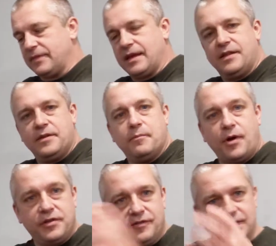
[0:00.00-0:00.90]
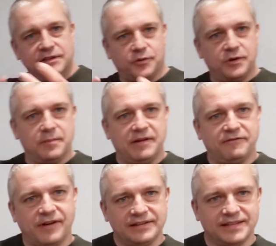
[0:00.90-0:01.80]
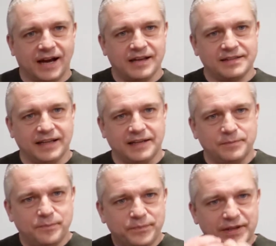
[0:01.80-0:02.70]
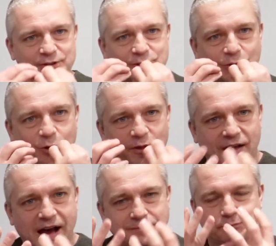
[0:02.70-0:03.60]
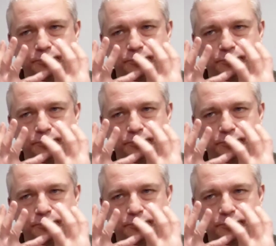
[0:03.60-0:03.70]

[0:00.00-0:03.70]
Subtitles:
the mouthfeel is going to be fantastic, because it's got that